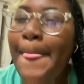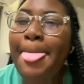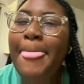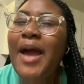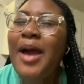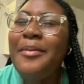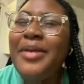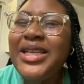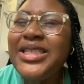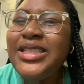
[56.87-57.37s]

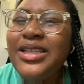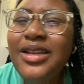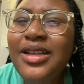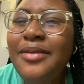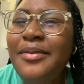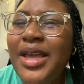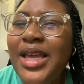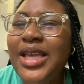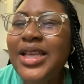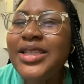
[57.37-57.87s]
I'm basically
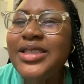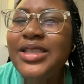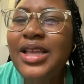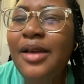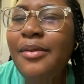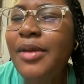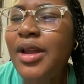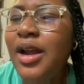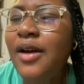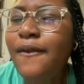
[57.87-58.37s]
making
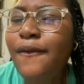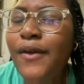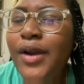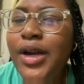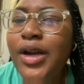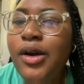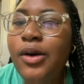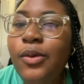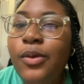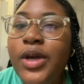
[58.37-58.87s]
salmon
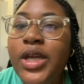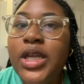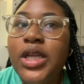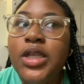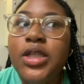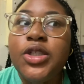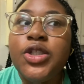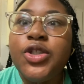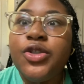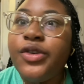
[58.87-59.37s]
Alfredo
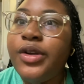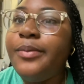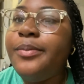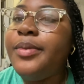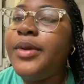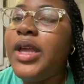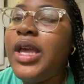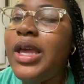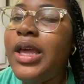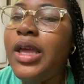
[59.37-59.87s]
with shrimp
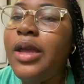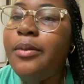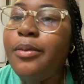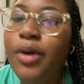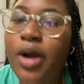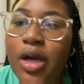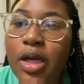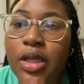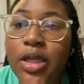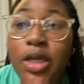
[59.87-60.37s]
and
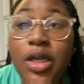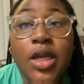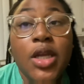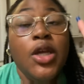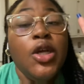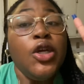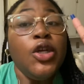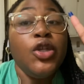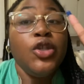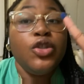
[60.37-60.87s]
broccoli.
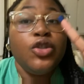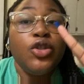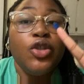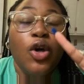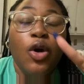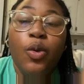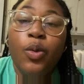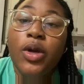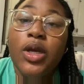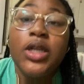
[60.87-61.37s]
So
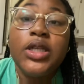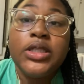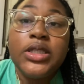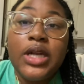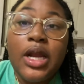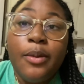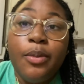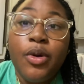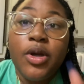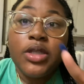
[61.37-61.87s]
we're gonna see
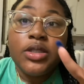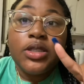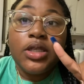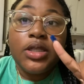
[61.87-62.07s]
that process.